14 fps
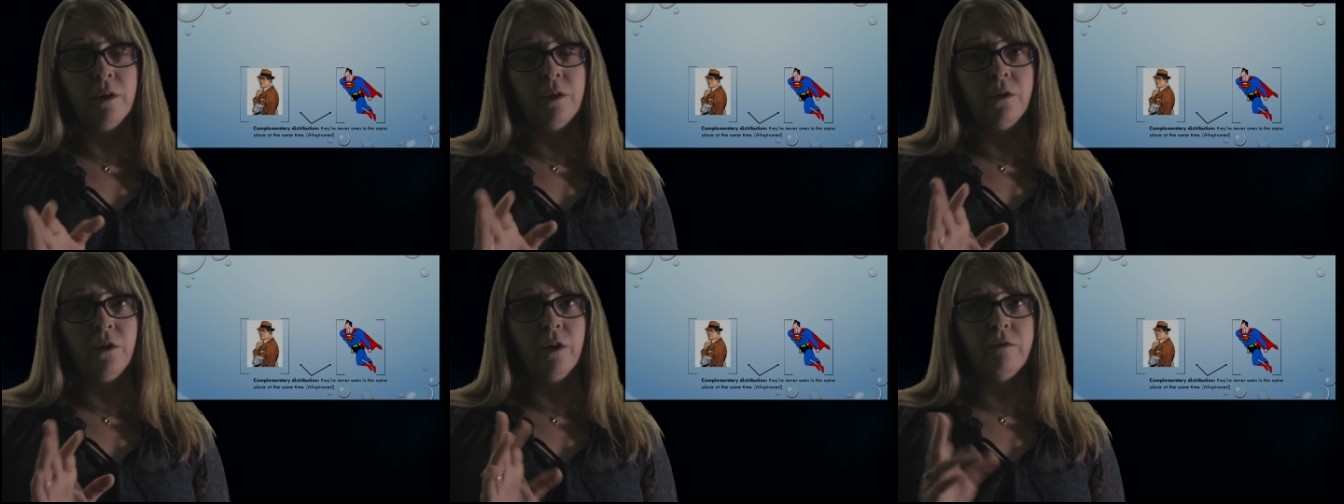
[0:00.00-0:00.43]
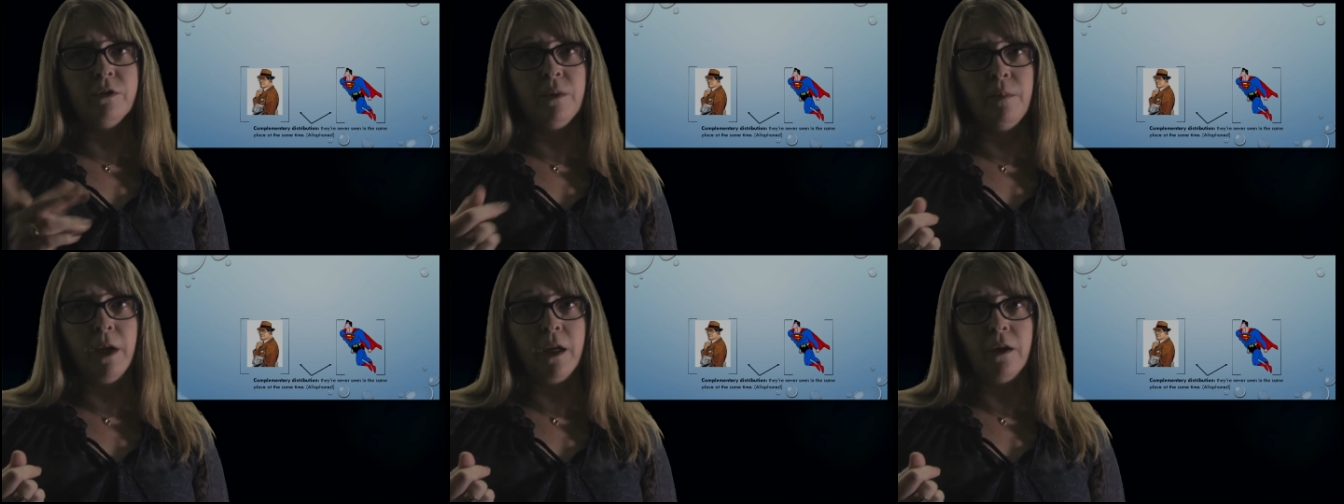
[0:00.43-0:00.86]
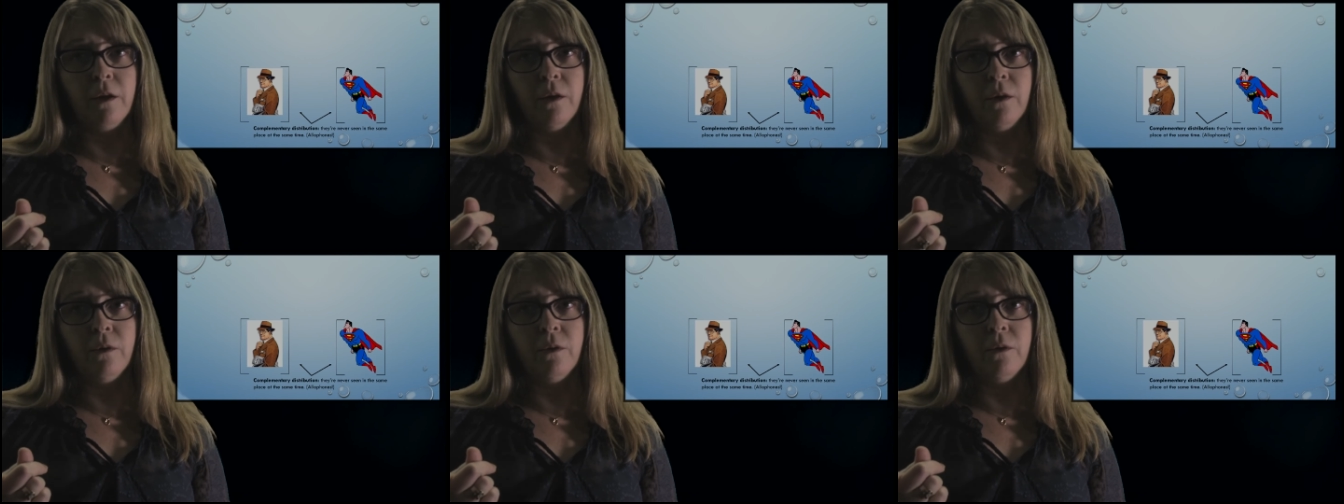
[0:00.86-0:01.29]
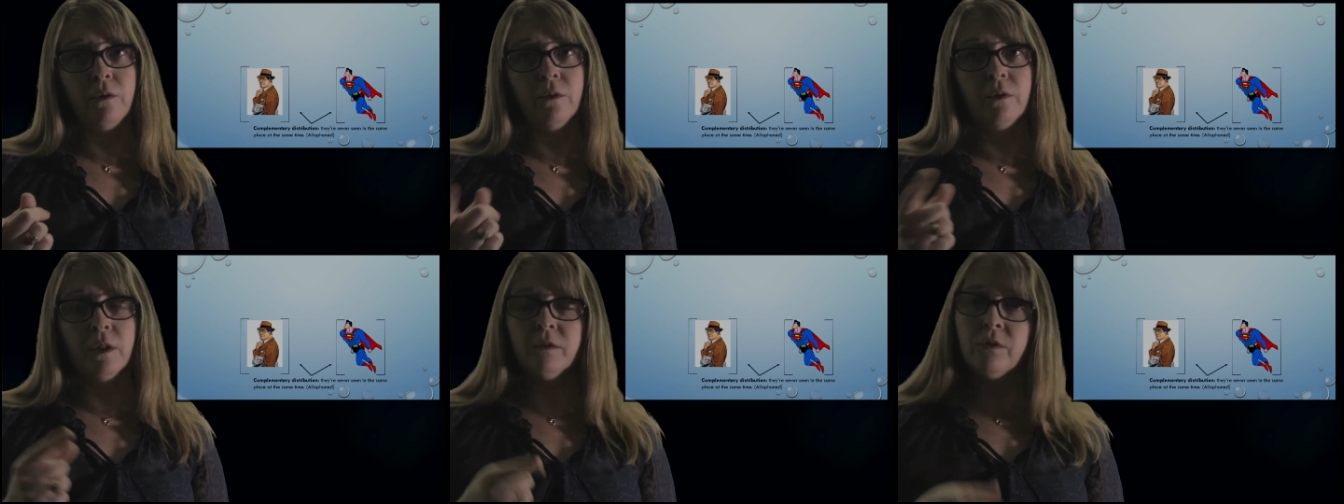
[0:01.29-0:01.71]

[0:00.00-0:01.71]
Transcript: You have tomato and